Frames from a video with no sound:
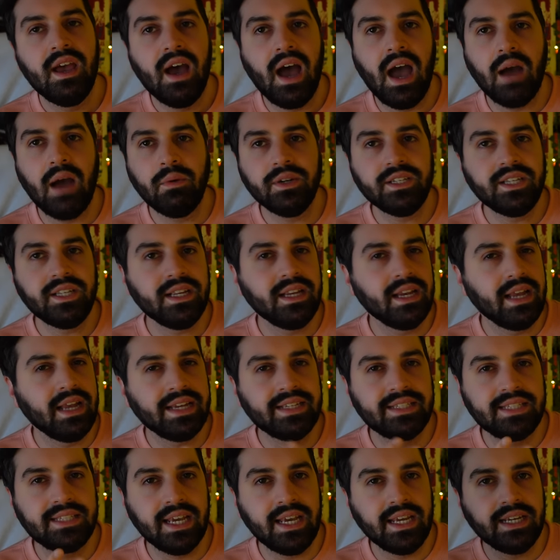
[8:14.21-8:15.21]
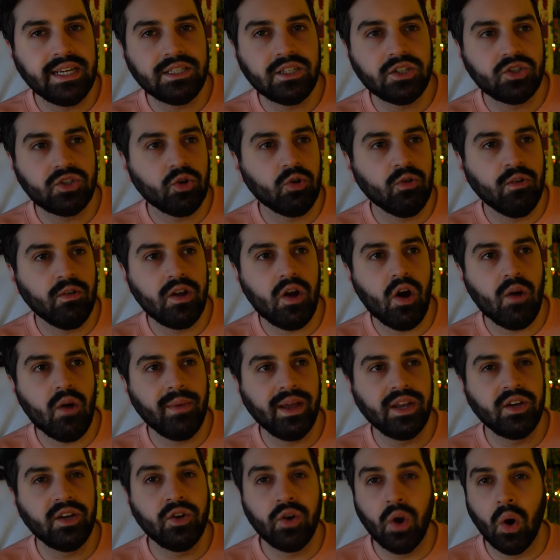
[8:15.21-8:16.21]
I wonder, like, did
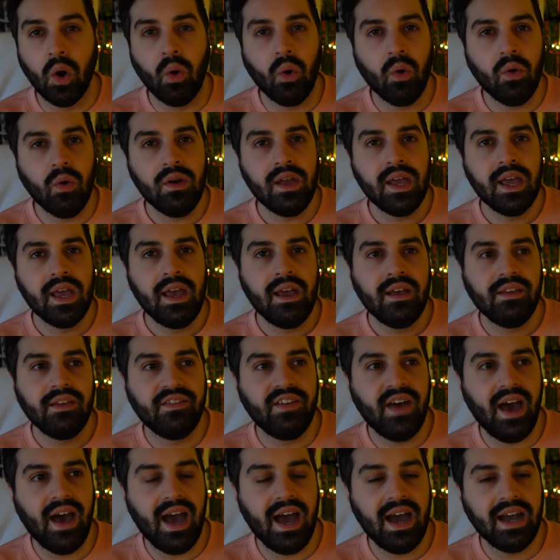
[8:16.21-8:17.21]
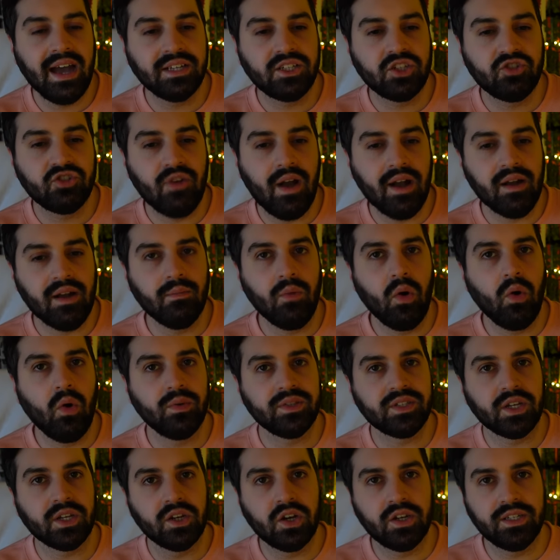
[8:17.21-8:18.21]
Toriyama know that Dragon Ball
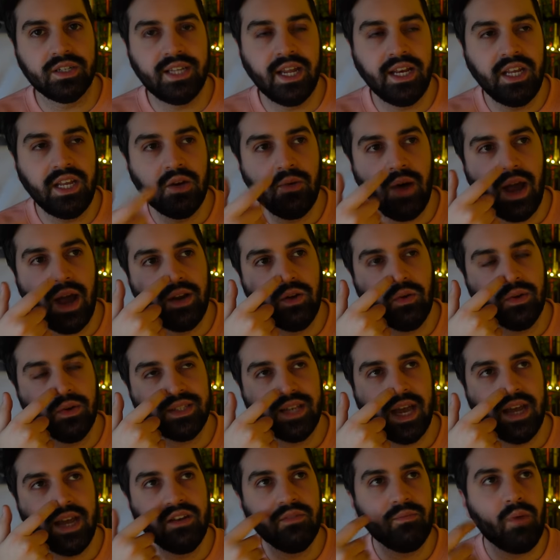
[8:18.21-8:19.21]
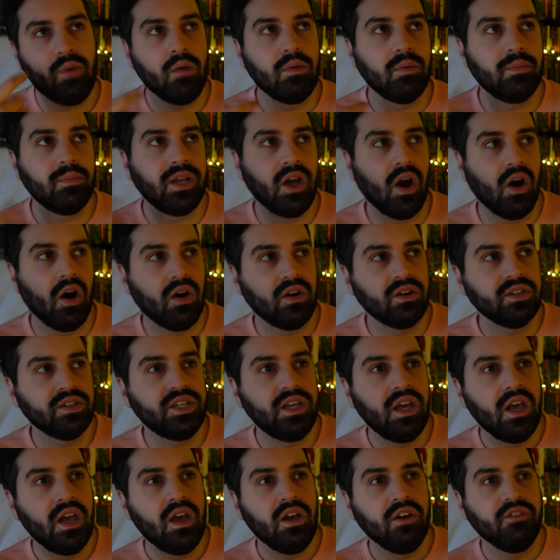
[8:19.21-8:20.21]
was going to continue? I know it's kind of probably hard
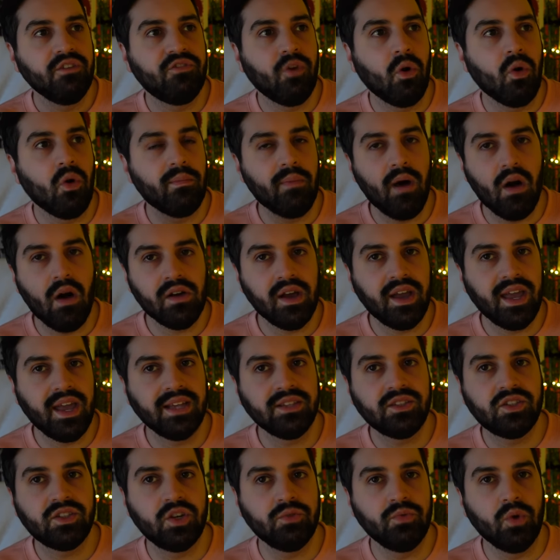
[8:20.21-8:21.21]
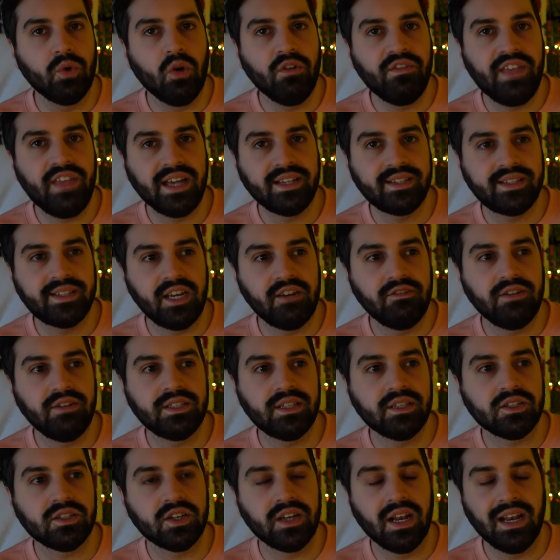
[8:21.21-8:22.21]
for mangakas to know if their
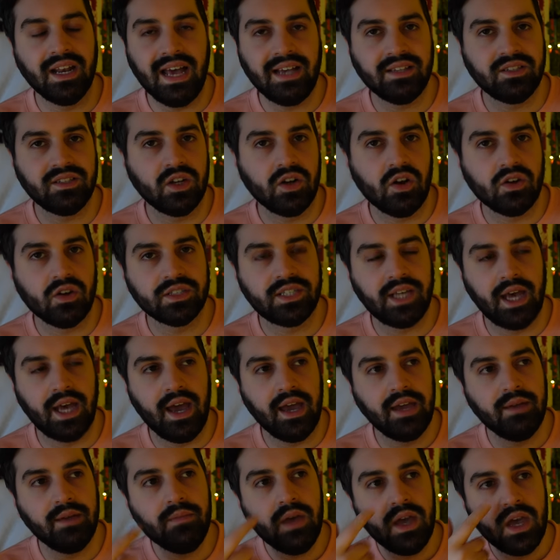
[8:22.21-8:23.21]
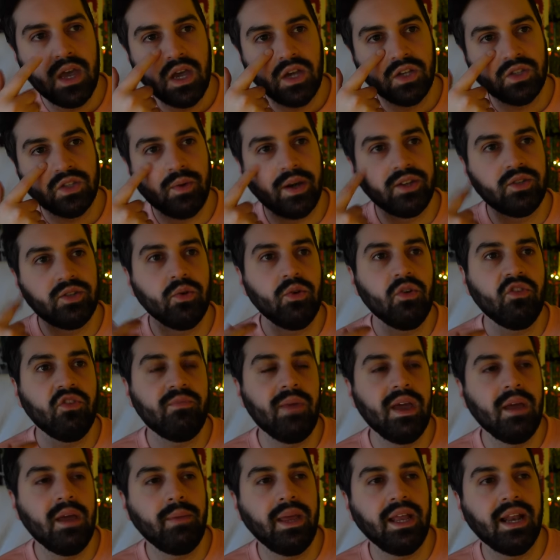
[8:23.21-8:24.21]
series is going to last a long time. So I don't know if
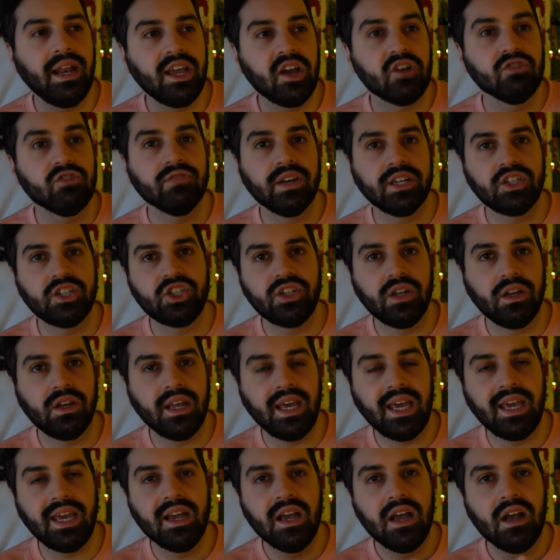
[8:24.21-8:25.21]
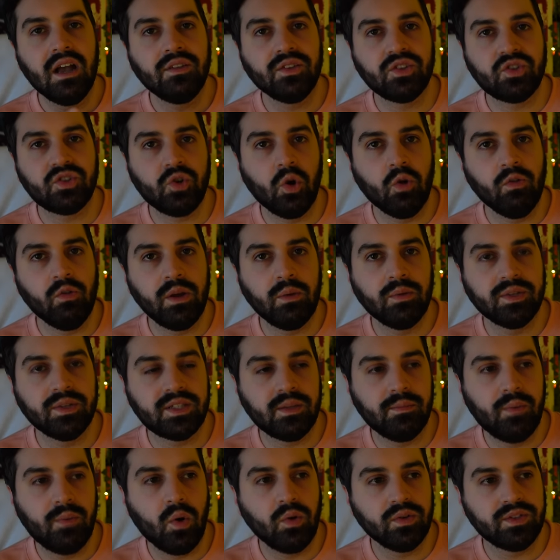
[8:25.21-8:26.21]
maybe like originally the story was
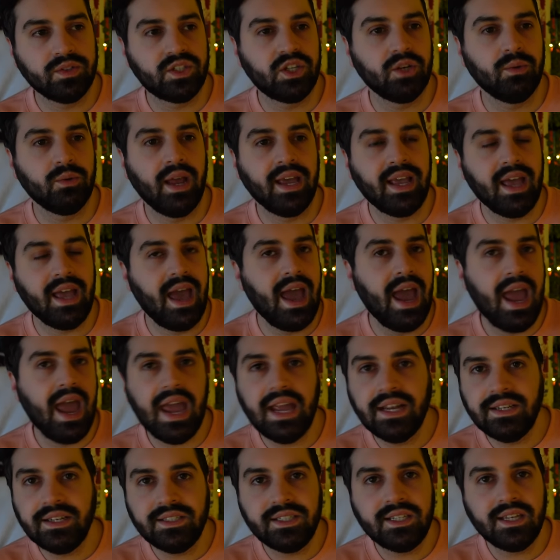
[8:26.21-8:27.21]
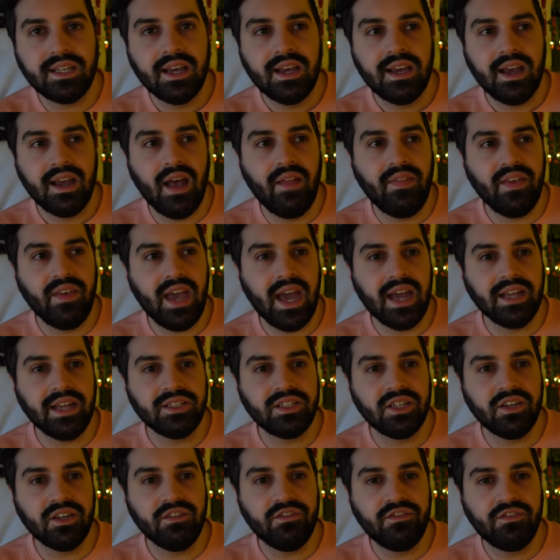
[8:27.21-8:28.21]
supposed to like end at the
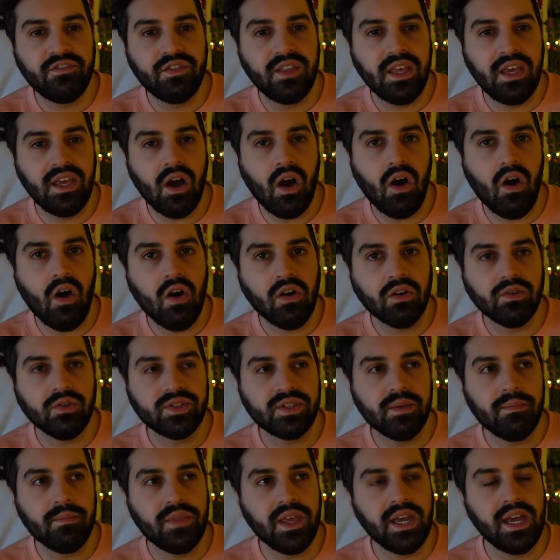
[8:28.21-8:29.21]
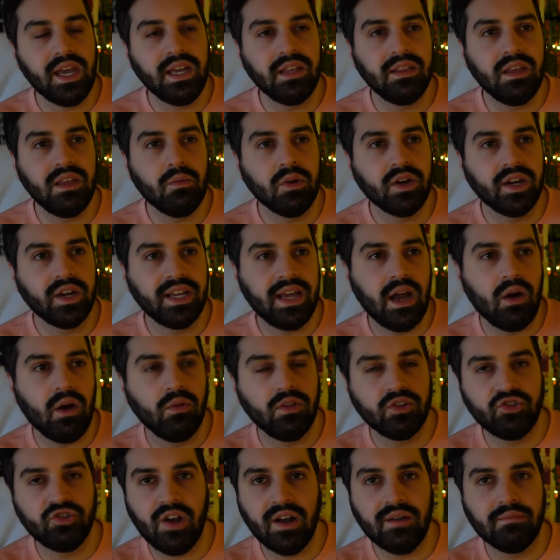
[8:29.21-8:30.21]
end of the arc or something, and they were going to get all
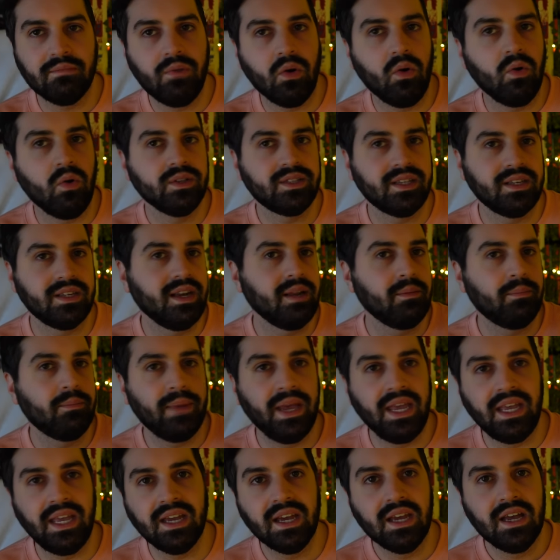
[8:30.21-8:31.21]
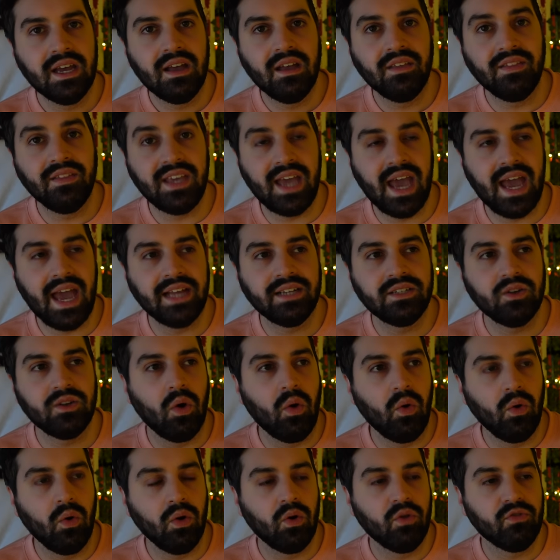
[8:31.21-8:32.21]
the Dragon Balls and it'd be the end
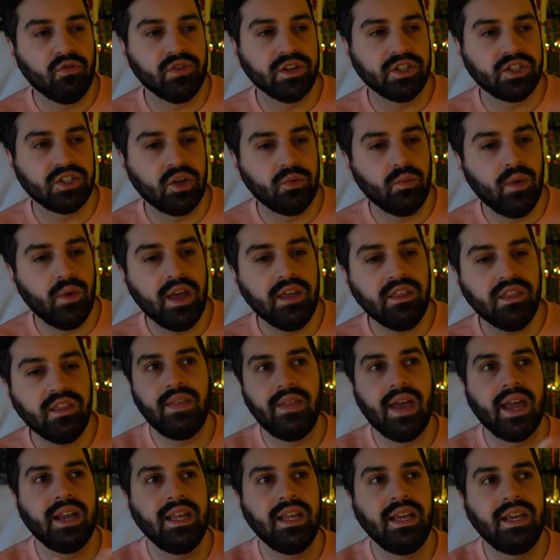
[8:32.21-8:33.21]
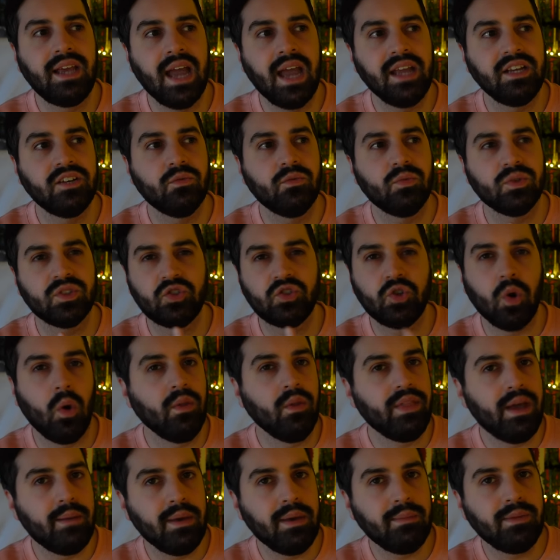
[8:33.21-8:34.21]
all over and done with. And then he kind of was
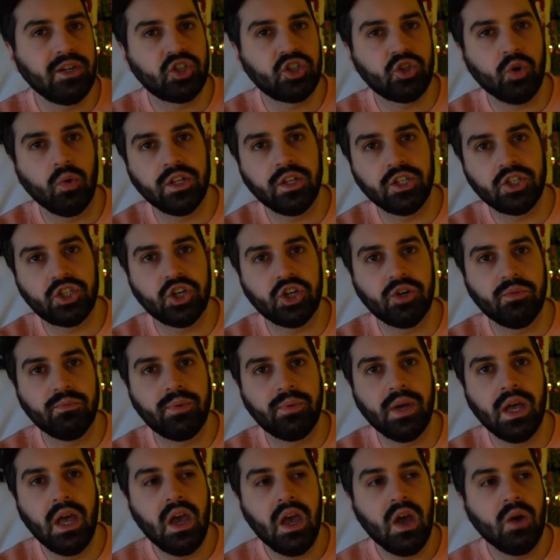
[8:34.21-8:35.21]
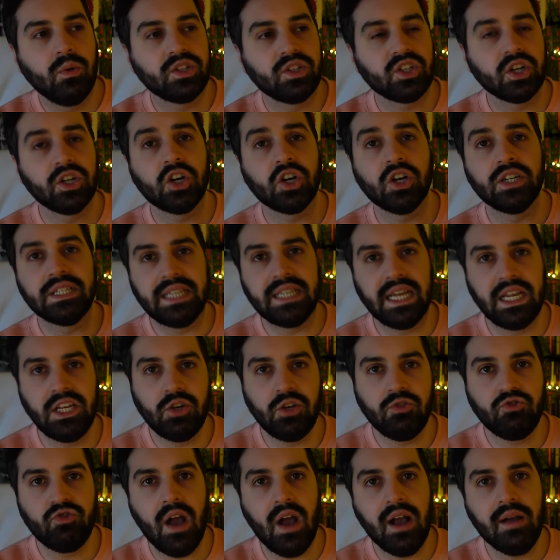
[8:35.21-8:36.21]
told that maybe Shonen Jump was going to
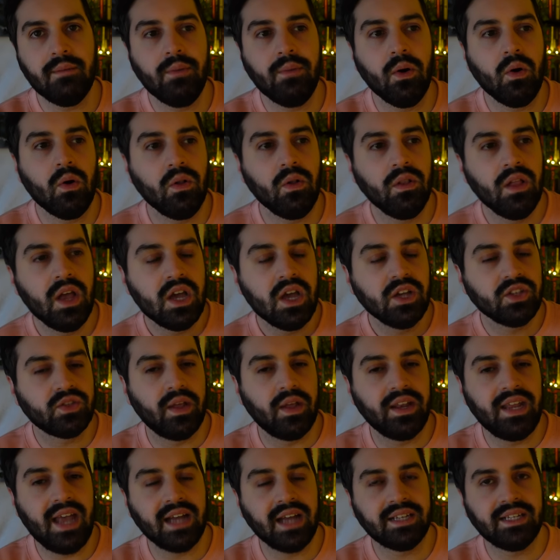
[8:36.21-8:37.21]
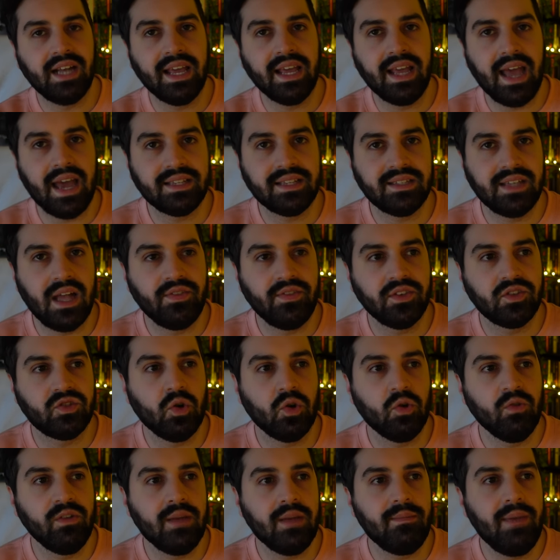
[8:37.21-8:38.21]
continue Dragon Ball, so then he had to like extend the
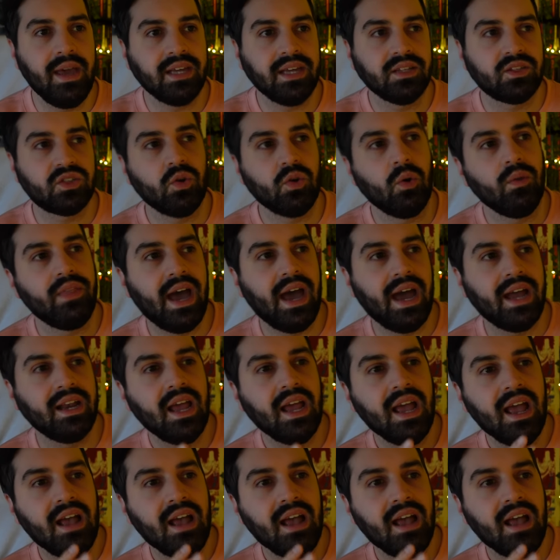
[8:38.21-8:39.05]
story and make it so that